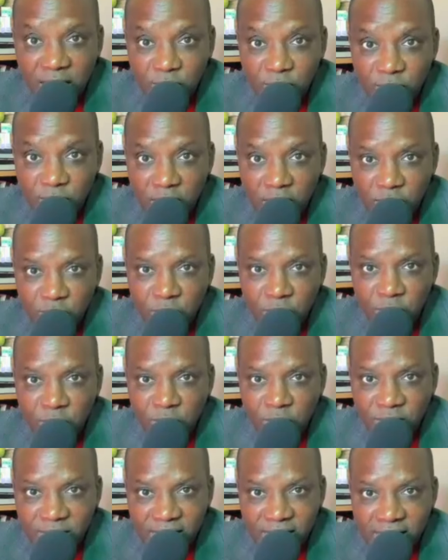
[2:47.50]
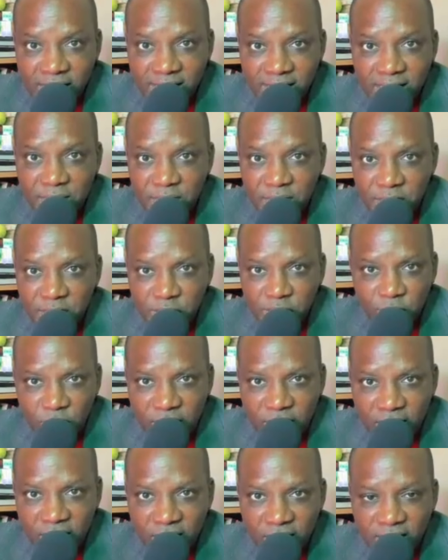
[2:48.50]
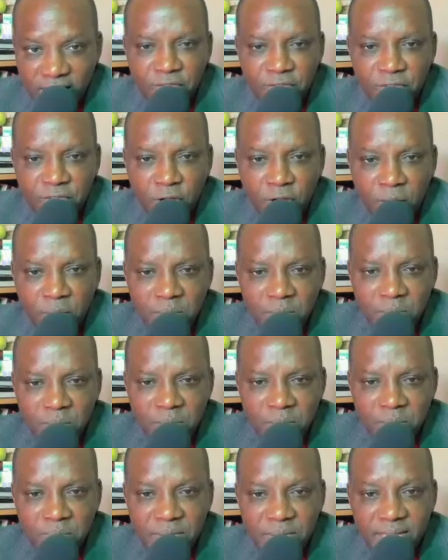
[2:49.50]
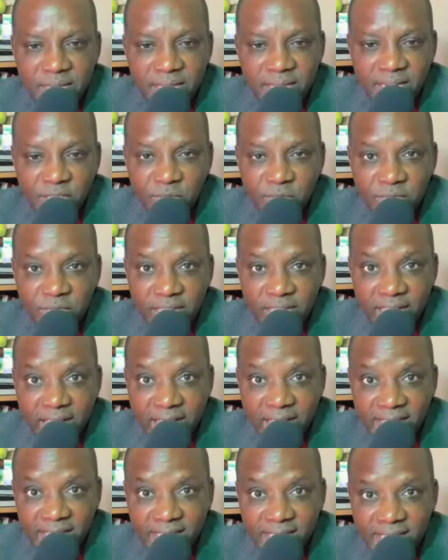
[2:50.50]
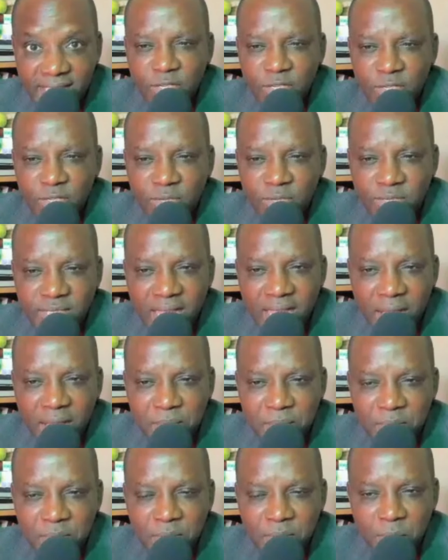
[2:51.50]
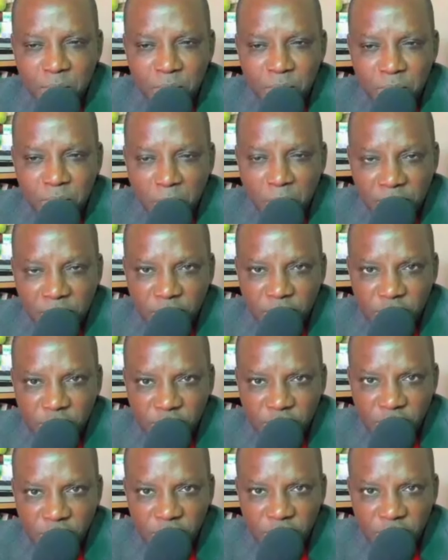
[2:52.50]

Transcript: as you are sure your transcript is okay, from beginning to the end, you tap publish.